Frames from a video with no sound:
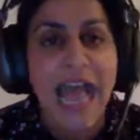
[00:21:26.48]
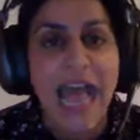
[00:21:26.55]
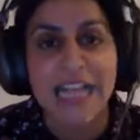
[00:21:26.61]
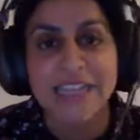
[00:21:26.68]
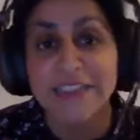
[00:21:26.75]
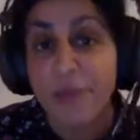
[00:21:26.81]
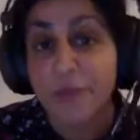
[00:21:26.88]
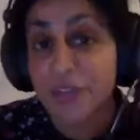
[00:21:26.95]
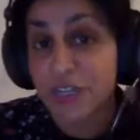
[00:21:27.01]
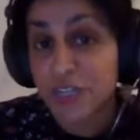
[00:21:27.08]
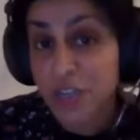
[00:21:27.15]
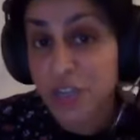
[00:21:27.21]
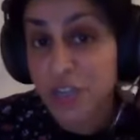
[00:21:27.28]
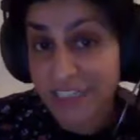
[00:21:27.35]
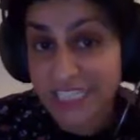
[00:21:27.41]
and they were the
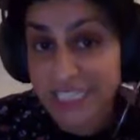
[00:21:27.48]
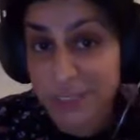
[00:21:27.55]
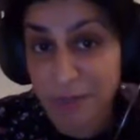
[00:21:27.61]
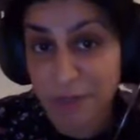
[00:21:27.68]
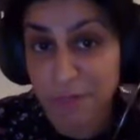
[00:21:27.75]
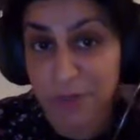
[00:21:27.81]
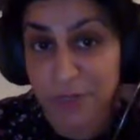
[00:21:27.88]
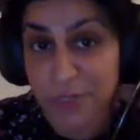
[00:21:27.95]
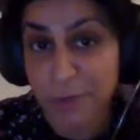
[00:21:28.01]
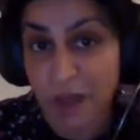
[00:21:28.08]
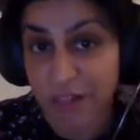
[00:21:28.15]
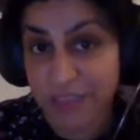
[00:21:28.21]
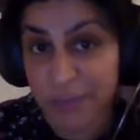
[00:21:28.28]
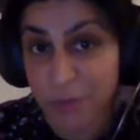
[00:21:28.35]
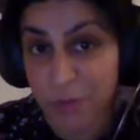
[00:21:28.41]
nicest people as
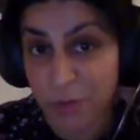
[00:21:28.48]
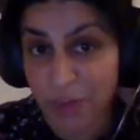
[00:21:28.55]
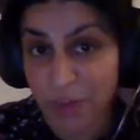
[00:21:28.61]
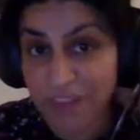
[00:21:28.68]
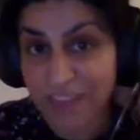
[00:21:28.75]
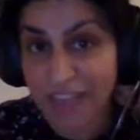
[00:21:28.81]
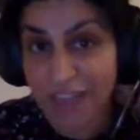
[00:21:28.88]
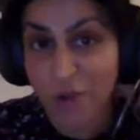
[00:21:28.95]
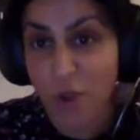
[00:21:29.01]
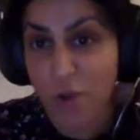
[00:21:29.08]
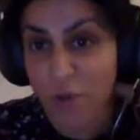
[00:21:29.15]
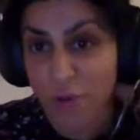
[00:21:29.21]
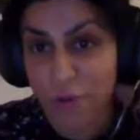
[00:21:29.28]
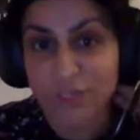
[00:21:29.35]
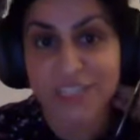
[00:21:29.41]
well in all in that
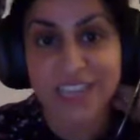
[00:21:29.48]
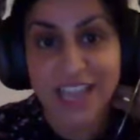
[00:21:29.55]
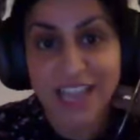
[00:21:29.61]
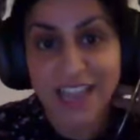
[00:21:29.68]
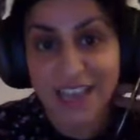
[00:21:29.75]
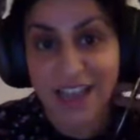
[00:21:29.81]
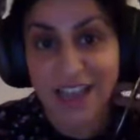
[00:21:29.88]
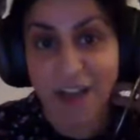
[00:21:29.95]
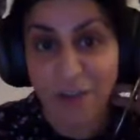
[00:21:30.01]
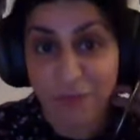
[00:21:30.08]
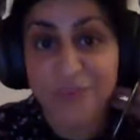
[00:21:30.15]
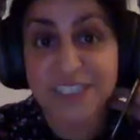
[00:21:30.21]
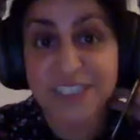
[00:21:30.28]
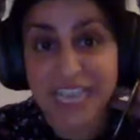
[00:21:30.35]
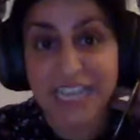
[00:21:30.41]
cohort uh, of
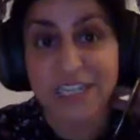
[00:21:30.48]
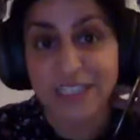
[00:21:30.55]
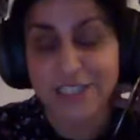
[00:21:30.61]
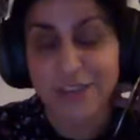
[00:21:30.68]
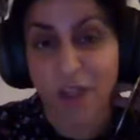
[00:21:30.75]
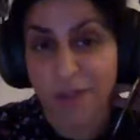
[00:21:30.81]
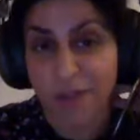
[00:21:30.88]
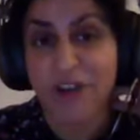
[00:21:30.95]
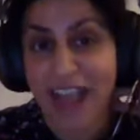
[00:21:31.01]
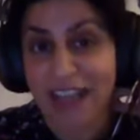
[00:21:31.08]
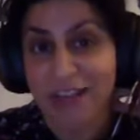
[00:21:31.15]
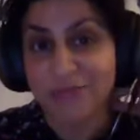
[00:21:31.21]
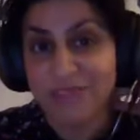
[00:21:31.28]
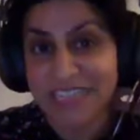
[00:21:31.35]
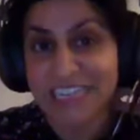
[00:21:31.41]
second time
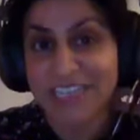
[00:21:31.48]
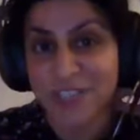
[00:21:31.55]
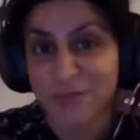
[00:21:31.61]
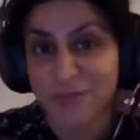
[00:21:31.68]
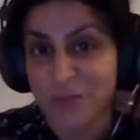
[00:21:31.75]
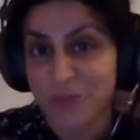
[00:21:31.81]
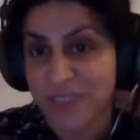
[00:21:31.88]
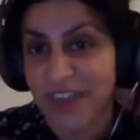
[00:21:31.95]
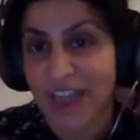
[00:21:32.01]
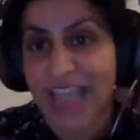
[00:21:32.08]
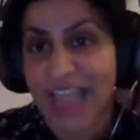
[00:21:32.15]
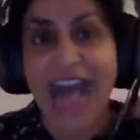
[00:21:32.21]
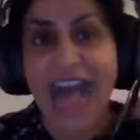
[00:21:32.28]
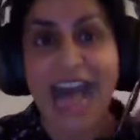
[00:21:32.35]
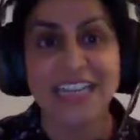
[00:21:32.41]
round interviews that i
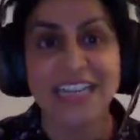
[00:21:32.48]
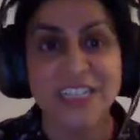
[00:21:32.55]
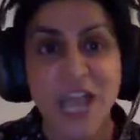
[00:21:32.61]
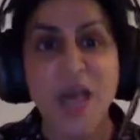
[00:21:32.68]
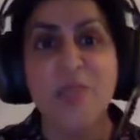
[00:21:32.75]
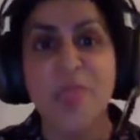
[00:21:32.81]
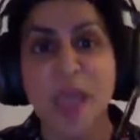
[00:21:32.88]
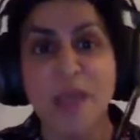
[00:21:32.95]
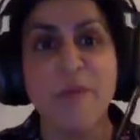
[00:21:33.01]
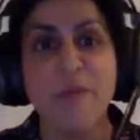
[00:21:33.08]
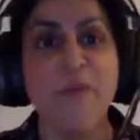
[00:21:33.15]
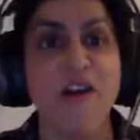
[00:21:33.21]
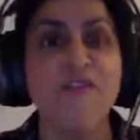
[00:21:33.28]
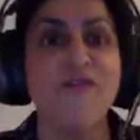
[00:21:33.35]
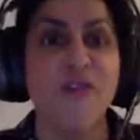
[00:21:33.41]
had they were
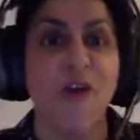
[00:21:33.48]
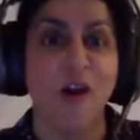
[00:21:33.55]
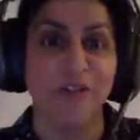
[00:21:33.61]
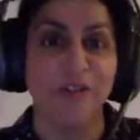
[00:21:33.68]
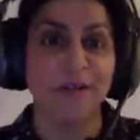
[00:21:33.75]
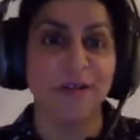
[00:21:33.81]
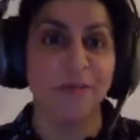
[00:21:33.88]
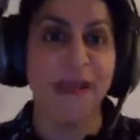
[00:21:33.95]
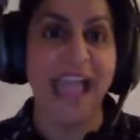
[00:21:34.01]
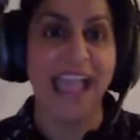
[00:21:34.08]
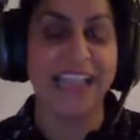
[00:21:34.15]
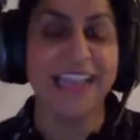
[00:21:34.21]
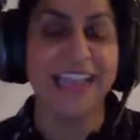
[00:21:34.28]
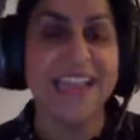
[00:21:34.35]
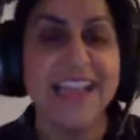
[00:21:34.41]
by far and
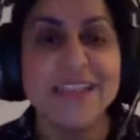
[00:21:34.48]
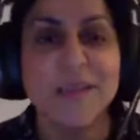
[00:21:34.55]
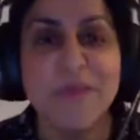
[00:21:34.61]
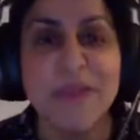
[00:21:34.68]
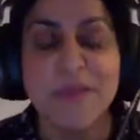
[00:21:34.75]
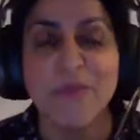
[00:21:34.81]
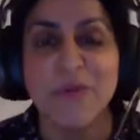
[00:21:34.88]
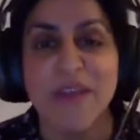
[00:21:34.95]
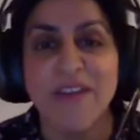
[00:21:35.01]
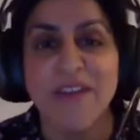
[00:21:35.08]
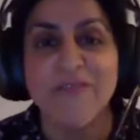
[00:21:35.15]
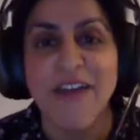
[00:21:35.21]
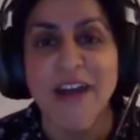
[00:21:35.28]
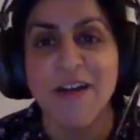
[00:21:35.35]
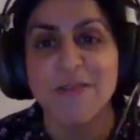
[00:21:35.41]
away the people
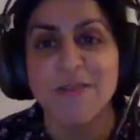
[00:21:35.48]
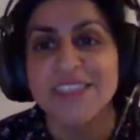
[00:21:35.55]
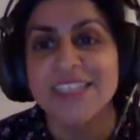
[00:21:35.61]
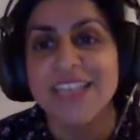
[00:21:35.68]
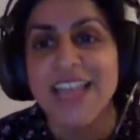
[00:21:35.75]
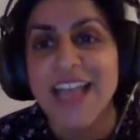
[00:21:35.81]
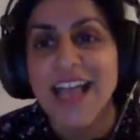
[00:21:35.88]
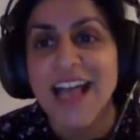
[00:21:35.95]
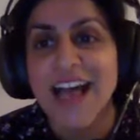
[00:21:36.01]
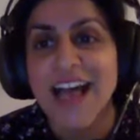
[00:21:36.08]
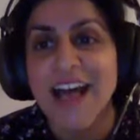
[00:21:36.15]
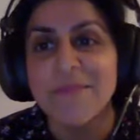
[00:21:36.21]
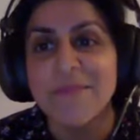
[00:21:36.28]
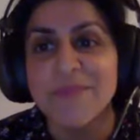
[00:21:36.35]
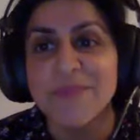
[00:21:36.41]
that felt
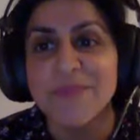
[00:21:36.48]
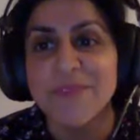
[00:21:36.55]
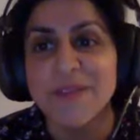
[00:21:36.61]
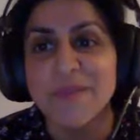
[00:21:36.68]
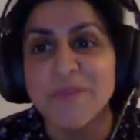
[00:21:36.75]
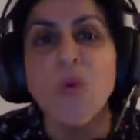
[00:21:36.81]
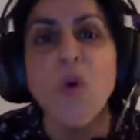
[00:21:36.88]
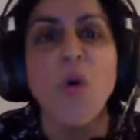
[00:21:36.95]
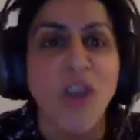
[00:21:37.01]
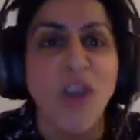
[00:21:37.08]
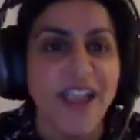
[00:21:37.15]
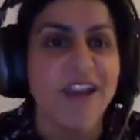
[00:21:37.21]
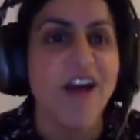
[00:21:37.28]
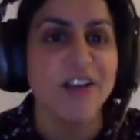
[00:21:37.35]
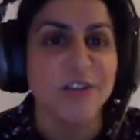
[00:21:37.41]
um, more
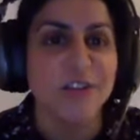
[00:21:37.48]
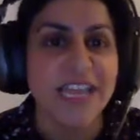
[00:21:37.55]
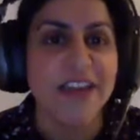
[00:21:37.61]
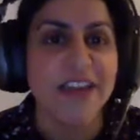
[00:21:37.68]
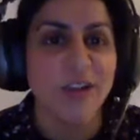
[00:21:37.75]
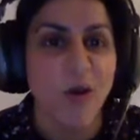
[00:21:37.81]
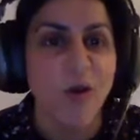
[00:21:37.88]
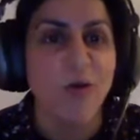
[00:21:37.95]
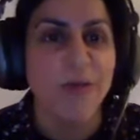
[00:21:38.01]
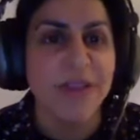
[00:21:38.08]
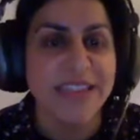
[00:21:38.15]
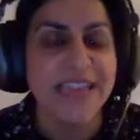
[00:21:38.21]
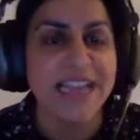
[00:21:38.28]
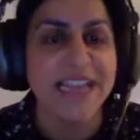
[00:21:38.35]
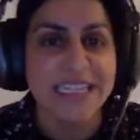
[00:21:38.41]
like I could get along
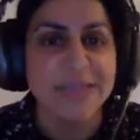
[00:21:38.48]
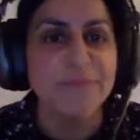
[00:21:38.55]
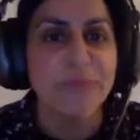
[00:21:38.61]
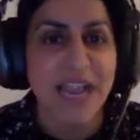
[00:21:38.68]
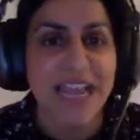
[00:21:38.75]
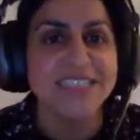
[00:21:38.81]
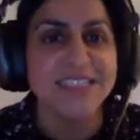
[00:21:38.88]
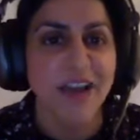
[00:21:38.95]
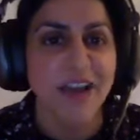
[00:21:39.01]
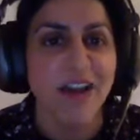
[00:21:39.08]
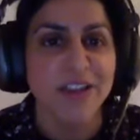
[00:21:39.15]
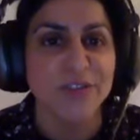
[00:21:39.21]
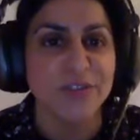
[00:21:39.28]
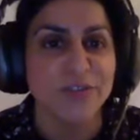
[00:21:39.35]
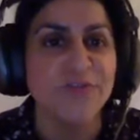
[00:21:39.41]
with in a place that
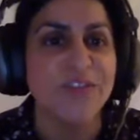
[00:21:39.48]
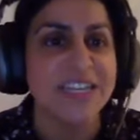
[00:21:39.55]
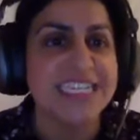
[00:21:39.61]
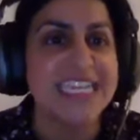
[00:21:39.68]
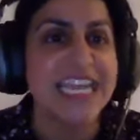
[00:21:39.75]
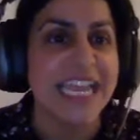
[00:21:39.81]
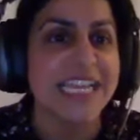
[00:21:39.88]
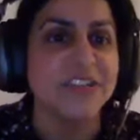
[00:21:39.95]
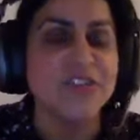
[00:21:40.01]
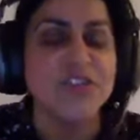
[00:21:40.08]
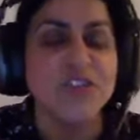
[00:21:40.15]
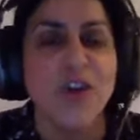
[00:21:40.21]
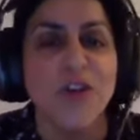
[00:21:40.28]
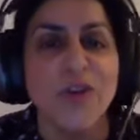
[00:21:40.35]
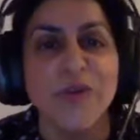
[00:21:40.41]
I could fit in.
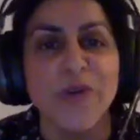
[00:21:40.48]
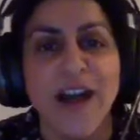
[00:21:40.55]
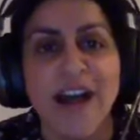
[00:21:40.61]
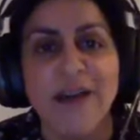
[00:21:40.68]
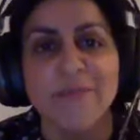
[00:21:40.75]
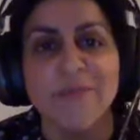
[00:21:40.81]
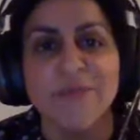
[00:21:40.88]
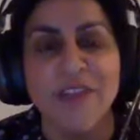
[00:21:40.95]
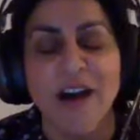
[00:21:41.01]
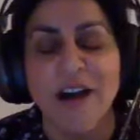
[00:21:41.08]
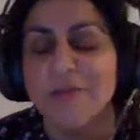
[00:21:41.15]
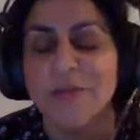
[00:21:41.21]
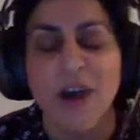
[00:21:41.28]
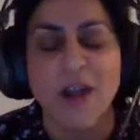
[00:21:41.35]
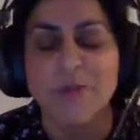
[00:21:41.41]
So um,
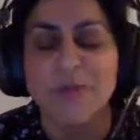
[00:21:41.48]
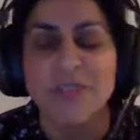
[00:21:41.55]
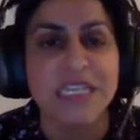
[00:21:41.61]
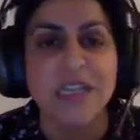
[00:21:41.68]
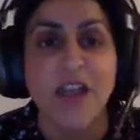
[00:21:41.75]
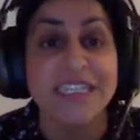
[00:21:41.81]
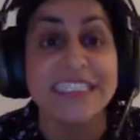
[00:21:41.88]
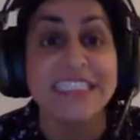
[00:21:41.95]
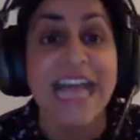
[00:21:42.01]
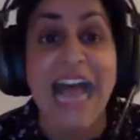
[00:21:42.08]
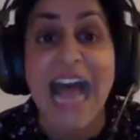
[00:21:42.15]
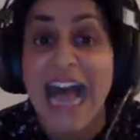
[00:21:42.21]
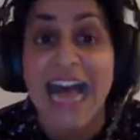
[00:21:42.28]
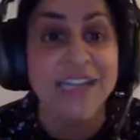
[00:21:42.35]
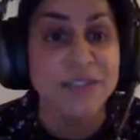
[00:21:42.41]
I, I was delighted.
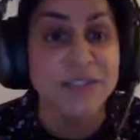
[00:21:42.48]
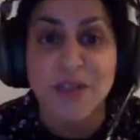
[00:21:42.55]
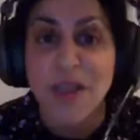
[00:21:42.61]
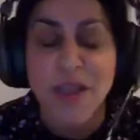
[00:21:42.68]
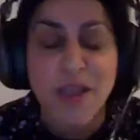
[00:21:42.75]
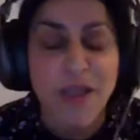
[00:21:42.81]
And